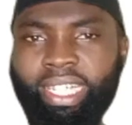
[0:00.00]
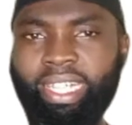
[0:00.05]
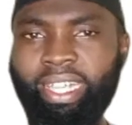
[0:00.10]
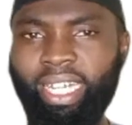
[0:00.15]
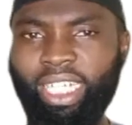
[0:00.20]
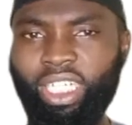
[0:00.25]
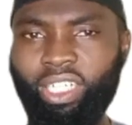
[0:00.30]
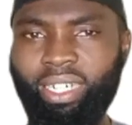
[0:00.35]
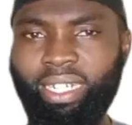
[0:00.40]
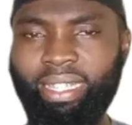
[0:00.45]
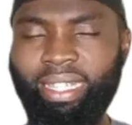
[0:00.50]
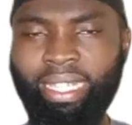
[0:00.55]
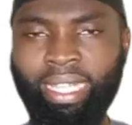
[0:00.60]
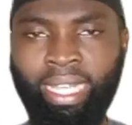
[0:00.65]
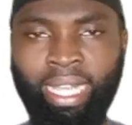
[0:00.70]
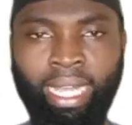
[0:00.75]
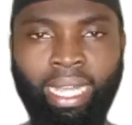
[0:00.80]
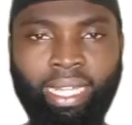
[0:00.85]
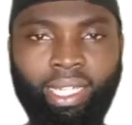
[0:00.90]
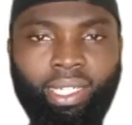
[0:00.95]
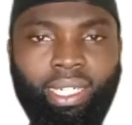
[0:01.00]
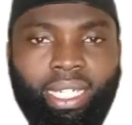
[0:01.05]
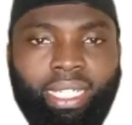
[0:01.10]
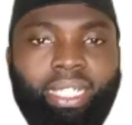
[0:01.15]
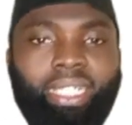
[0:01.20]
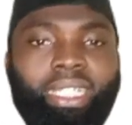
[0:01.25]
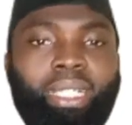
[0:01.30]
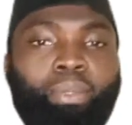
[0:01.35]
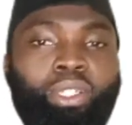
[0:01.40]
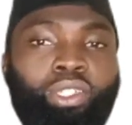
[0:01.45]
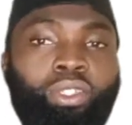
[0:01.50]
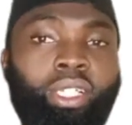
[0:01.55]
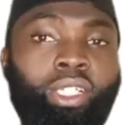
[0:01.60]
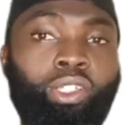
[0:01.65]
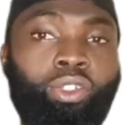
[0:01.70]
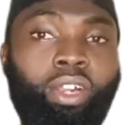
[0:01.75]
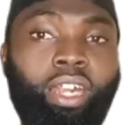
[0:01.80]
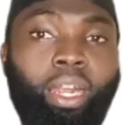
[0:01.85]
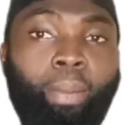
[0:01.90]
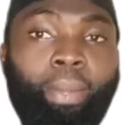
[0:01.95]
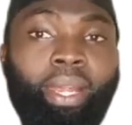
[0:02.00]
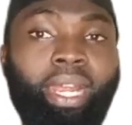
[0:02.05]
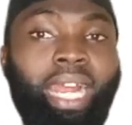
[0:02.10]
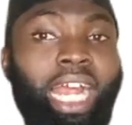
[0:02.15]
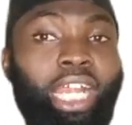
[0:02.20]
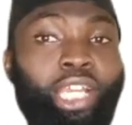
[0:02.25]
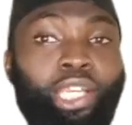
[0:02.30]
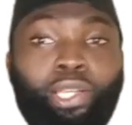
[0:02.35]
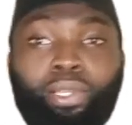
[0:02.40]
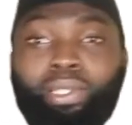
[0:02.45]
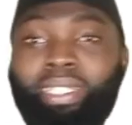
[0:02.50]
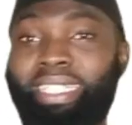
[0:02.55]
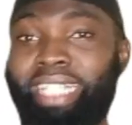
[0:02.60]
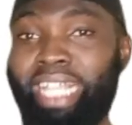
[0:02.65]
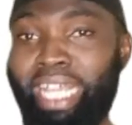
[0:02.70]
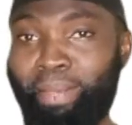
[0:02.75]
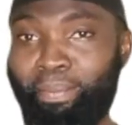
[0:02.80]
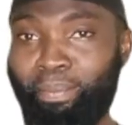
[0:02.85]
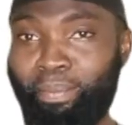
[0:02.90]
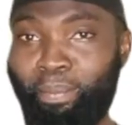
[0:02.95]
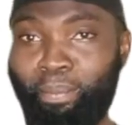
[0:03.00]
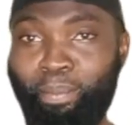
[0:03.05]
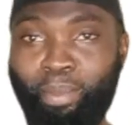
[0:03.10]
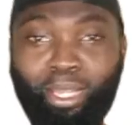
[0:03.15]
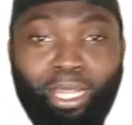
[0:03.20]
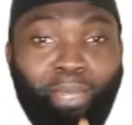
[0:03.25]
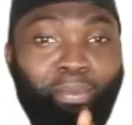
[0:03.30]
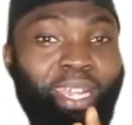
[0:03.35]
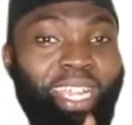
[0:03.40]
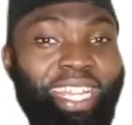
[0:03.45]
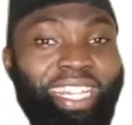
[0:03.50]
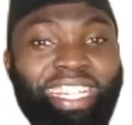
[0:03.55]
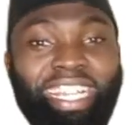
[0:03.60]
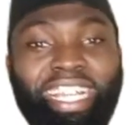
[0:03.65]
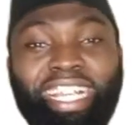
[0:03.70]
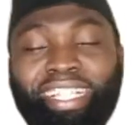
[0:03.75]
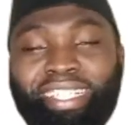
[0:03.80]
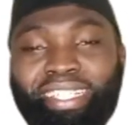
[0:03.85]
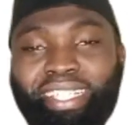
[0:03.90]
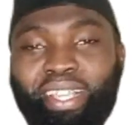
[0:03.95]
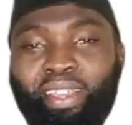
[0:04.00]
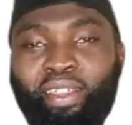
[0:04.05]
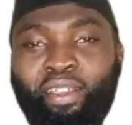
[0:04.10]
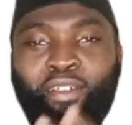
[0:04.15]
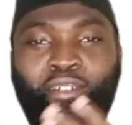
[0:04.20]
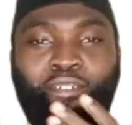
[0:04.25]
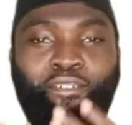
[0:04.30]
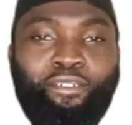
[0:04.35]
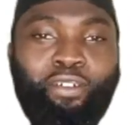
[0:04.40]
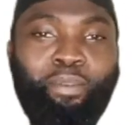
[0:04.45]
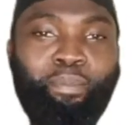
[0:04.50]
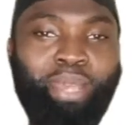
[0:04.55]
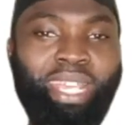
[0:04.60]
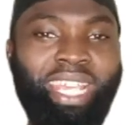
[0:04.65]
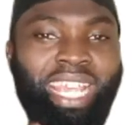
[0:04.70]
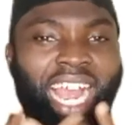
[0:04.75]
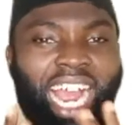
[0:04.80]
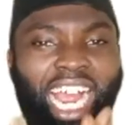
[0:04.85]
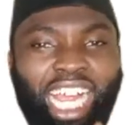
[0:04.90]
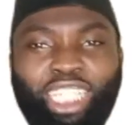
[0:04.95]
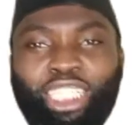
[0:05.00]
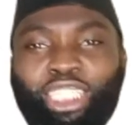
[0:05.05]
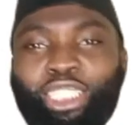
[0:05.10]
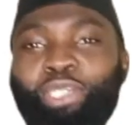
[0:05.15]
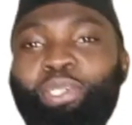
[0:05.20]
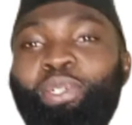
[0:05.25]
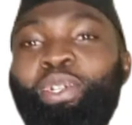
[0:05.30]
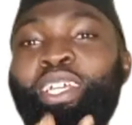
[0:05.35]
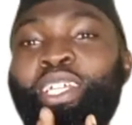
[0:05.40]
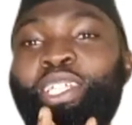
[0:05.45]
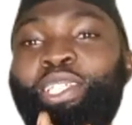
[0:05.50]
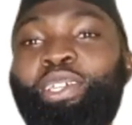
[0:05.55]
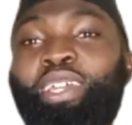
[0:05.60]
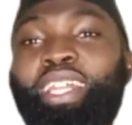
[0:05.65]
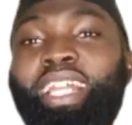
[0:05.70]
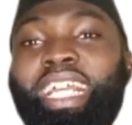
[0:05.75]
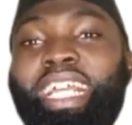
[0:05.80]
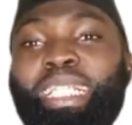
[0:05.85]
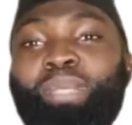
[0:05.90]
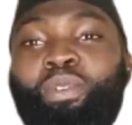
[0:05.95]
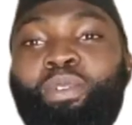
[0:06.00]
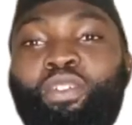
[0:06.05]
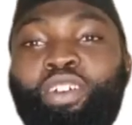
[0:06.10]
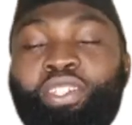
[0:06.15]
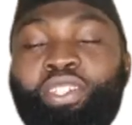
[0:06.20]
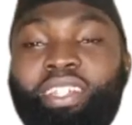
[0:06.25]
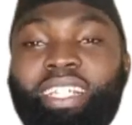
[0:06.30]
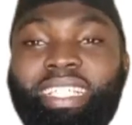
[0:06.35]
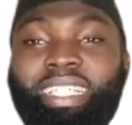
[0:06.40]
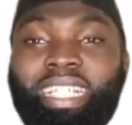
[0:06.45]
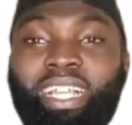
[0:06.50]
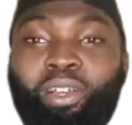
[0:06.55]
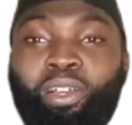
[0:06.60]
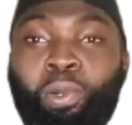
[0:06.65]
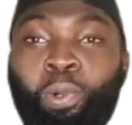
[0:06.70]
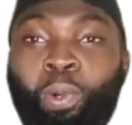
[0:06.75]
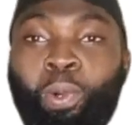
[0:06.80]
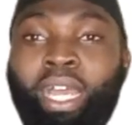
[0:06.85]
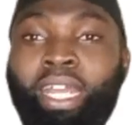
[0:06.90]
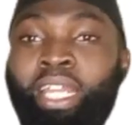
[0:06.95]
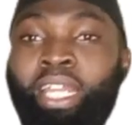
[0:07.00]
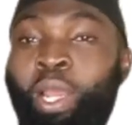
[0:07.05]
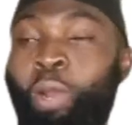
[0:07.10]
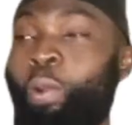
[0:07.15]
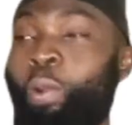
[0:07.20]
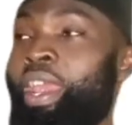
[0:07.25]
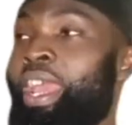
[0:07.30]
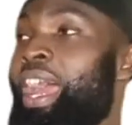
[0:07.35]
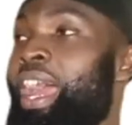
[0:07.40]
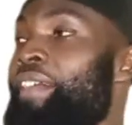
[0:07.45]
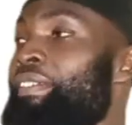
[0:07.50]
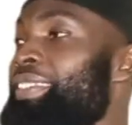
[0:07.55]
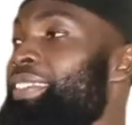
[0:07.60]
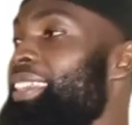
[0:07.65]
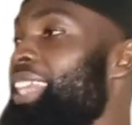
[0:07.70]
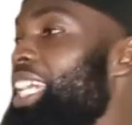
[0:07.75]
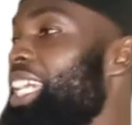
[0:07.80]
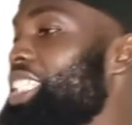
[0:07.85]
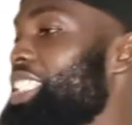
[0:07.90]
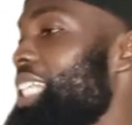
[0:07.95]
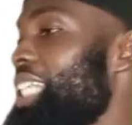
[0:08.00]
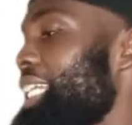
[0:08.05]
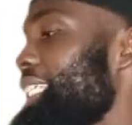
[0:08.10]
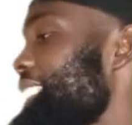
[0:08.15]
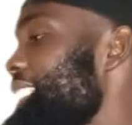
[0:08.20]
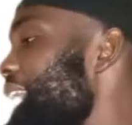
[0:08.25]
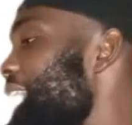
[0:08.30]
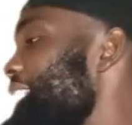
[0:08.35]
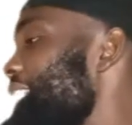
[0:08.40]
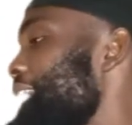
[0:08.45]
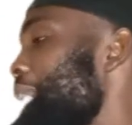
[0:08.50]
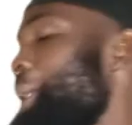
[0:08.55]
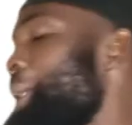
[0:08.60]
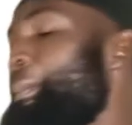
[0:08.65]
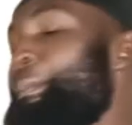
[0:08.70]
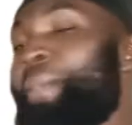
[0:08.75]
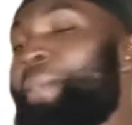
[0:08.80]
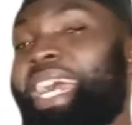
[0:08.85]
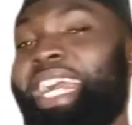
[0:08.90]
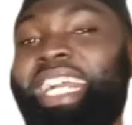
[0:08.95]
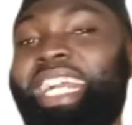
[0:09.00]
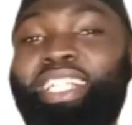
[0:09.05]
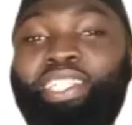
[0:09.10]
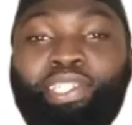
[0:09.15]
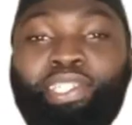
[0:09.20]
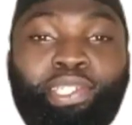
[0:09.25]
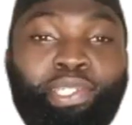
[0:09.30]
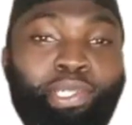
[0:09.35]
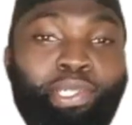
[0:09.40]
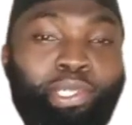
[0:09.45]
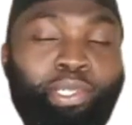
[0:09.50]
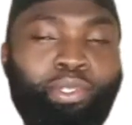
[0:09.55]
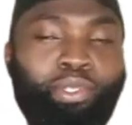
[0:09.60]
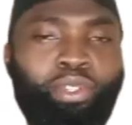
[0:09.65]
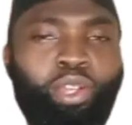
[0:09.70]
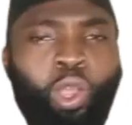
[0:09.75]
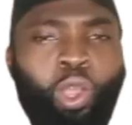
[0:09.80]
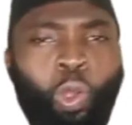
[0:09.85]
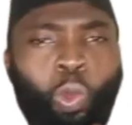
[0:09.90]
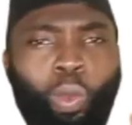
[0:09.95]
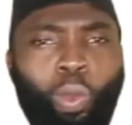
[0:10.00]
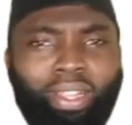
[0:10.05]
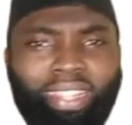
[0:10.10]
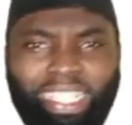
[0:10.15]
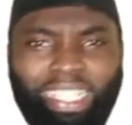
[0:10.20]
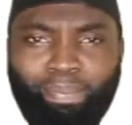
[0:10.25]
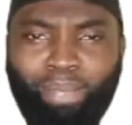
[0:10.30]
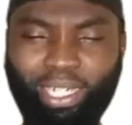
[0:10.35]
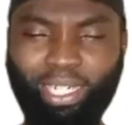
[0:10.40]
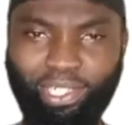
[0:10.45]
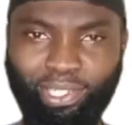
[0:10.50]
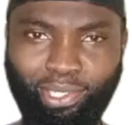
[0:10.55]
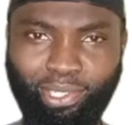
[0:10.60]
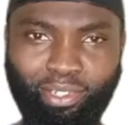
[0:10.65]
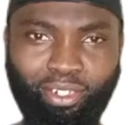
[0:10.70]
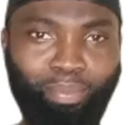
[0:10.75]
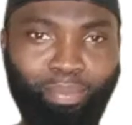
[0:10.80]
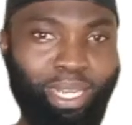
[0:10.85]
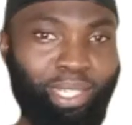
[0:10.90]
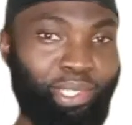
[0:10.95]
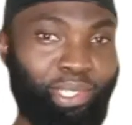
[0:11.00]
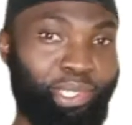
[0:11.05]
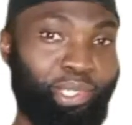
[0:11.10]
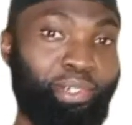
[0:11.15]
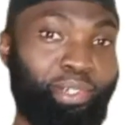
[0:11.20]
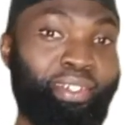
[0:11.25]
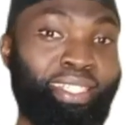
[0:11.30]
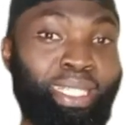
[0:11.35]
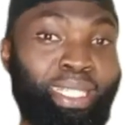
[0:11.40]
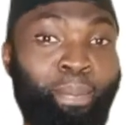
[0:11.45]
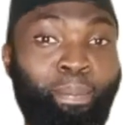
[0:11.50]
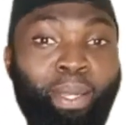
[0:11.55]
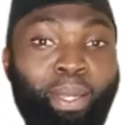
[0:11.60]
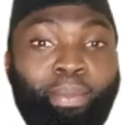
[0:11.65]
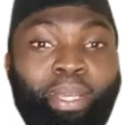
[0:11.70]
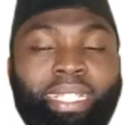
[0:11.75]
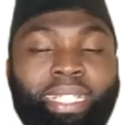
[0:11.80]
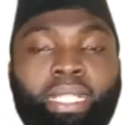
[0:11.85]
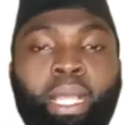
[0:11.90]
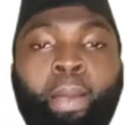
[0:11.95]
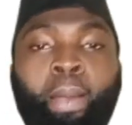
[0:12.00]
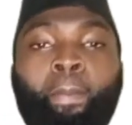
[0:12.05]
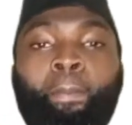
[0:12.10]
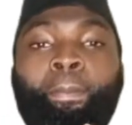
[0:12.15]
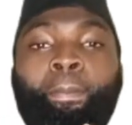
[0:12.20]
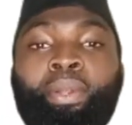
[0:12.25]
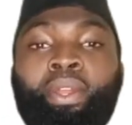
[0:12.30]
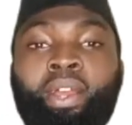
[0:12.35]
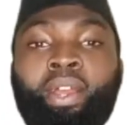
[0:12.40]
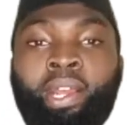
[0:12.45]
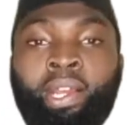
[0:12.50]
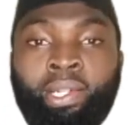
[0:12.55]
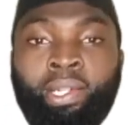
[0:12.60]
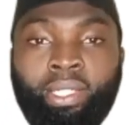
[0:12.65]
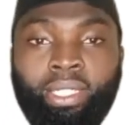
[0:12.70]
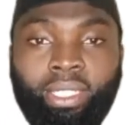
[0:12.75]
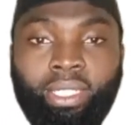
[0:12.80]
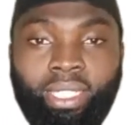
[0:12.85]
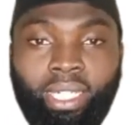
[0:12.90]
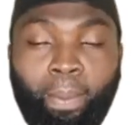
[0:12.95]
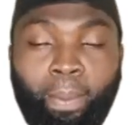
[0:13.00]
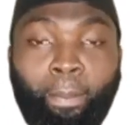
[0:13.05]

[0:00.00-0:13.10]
in English already, translate them into Arabic and use them. May Allah make it easy for me and you. So let's move on to the second one. We have maksurun. What is maksurun? Maksurun simply means broken.